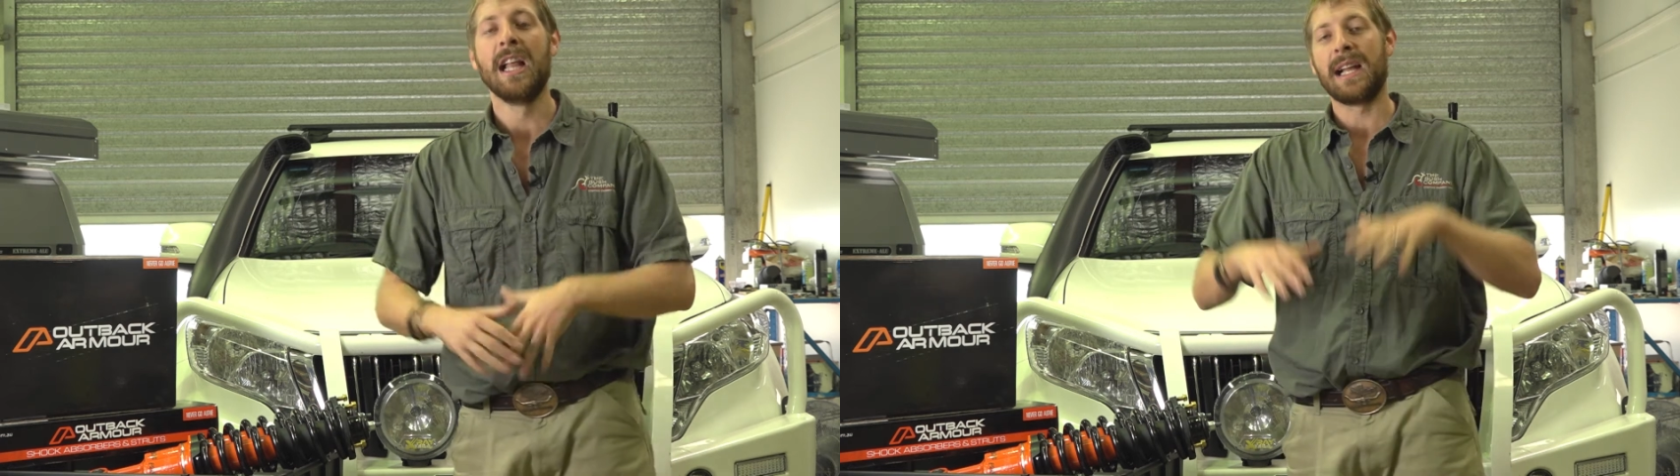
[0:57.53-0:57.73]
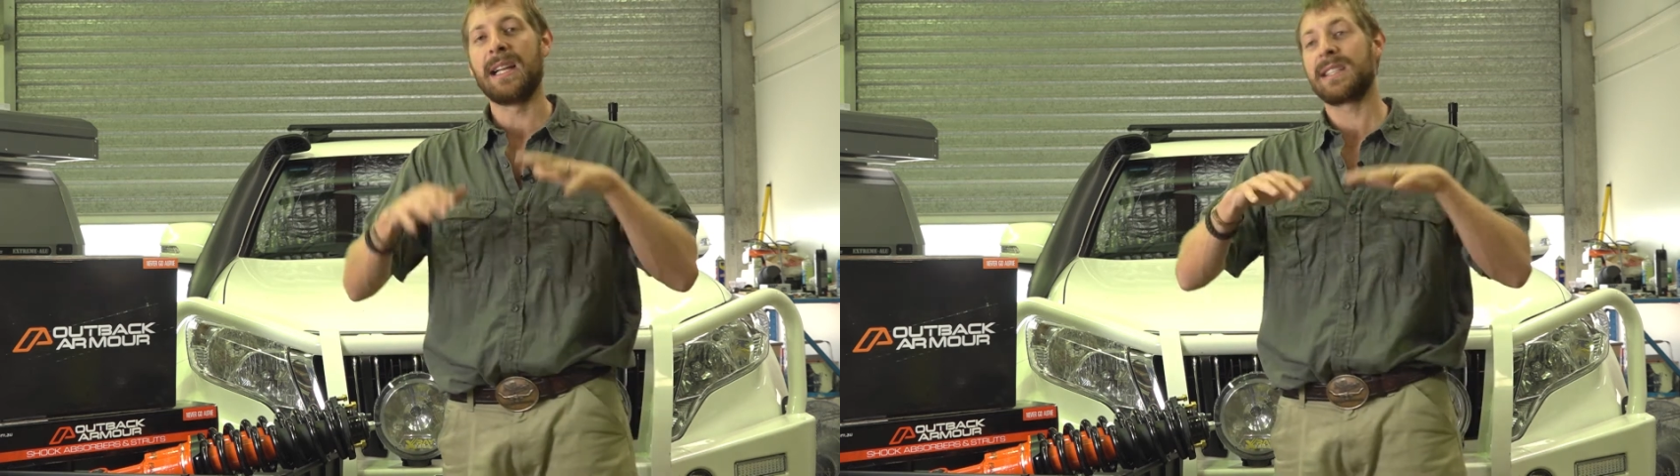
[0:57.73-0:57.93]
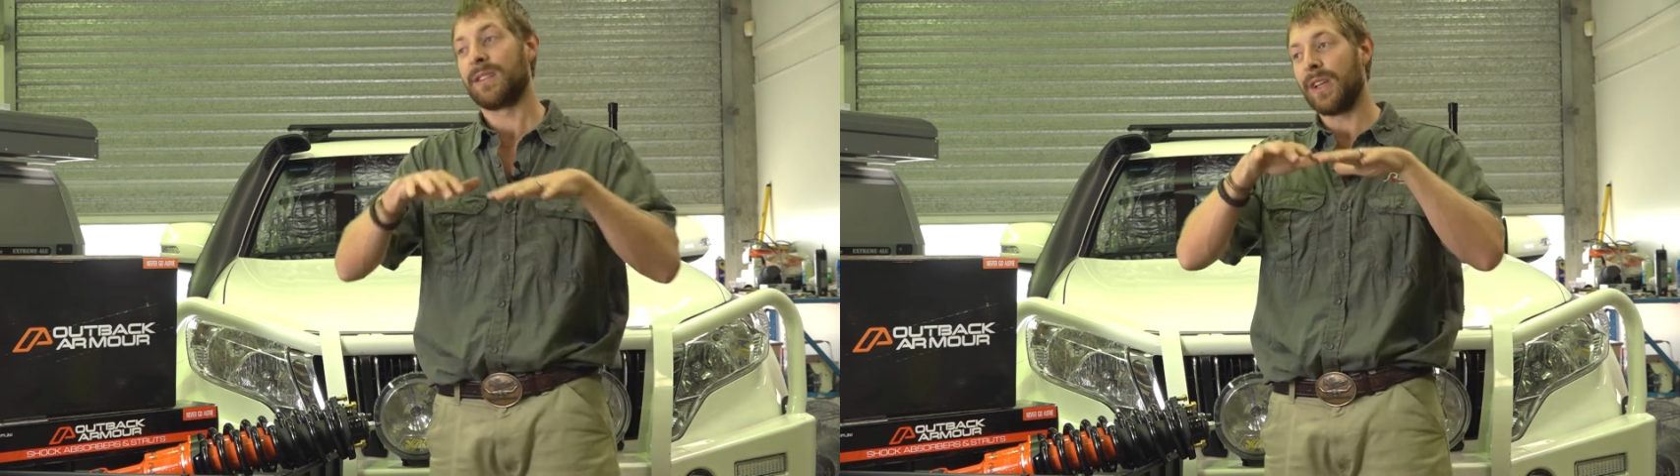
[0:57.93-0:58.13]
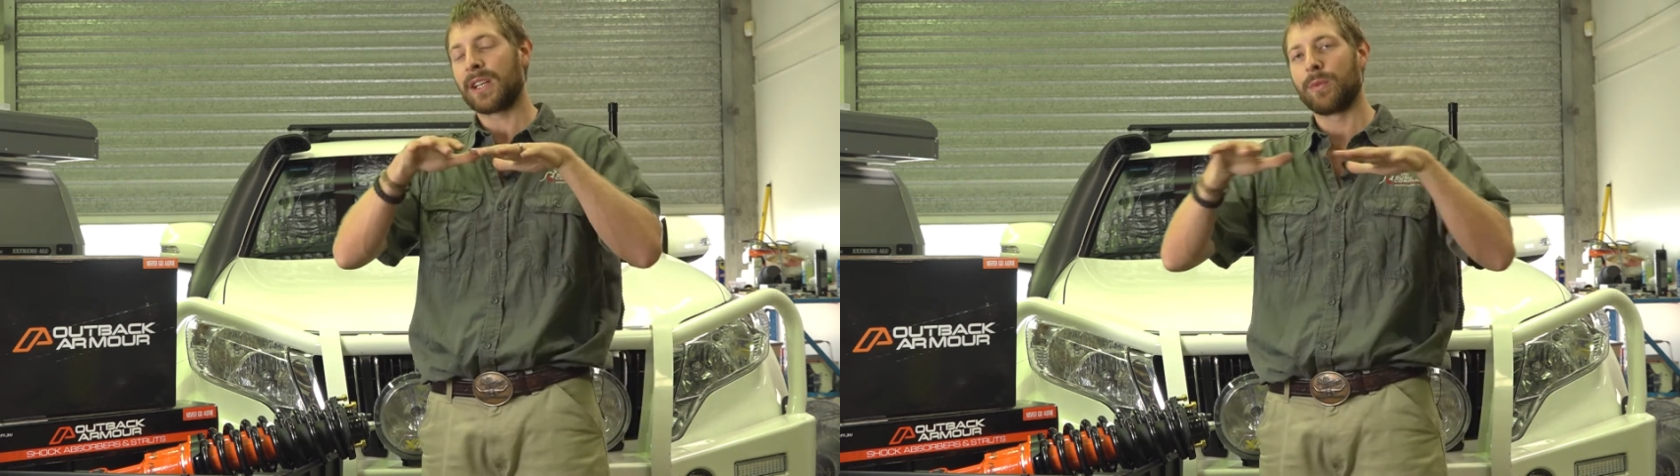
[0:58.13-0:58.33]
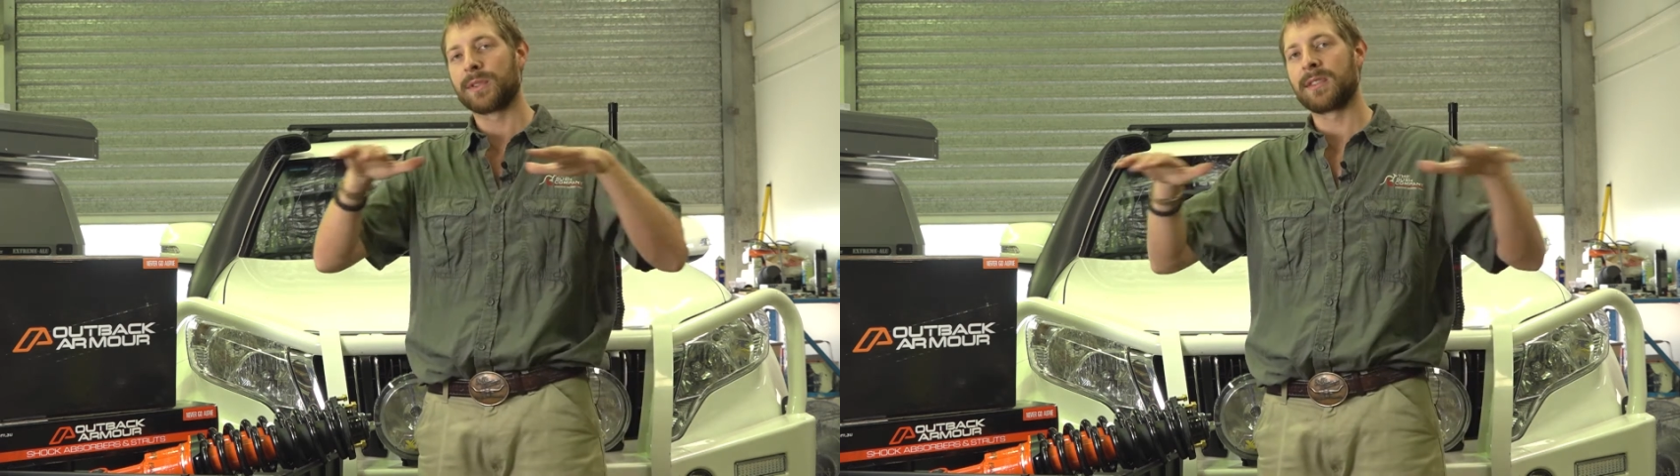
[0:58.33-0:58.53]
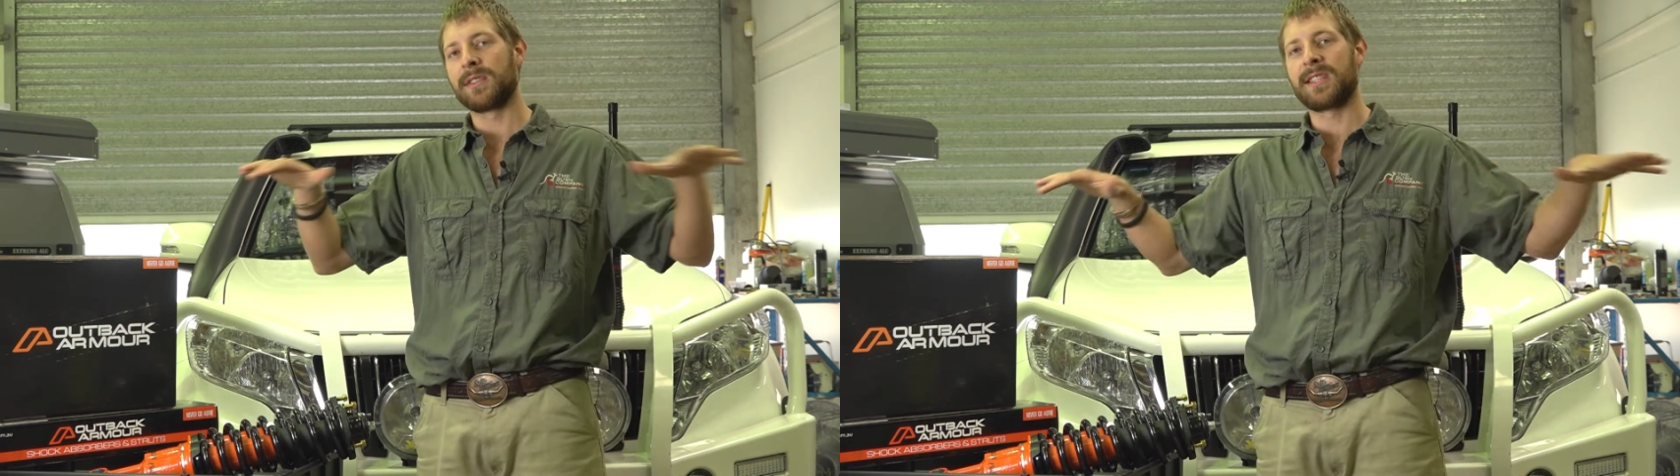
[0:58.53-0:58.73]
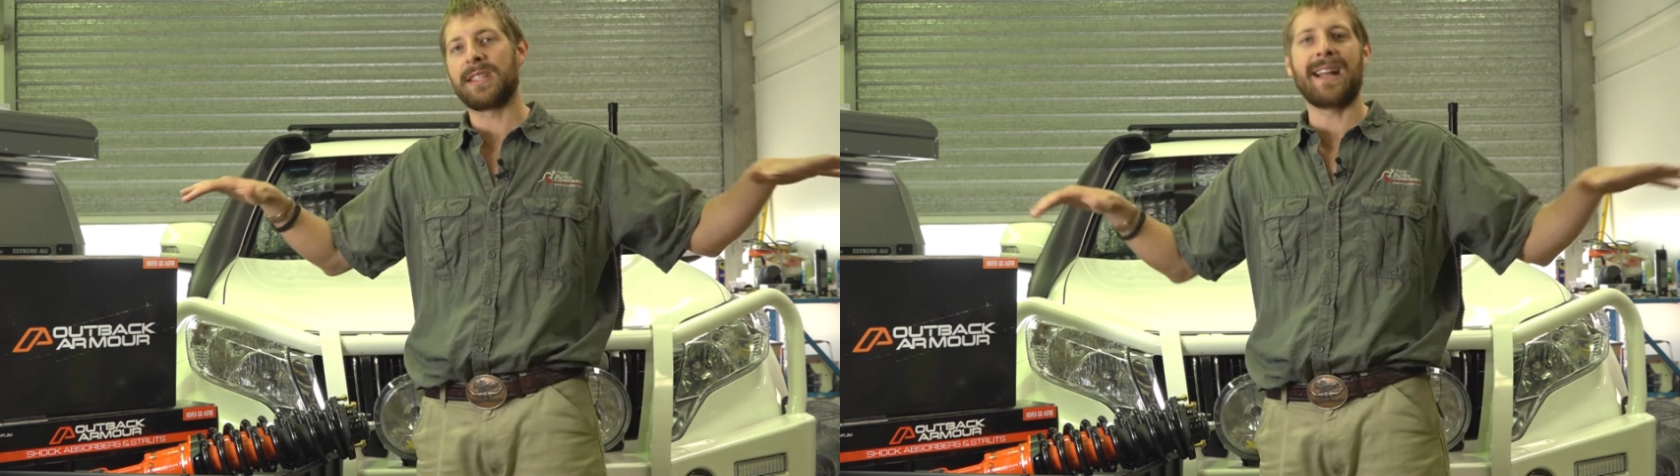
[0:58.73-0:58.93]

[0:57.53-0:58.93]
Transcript: at least the vehicle will still sit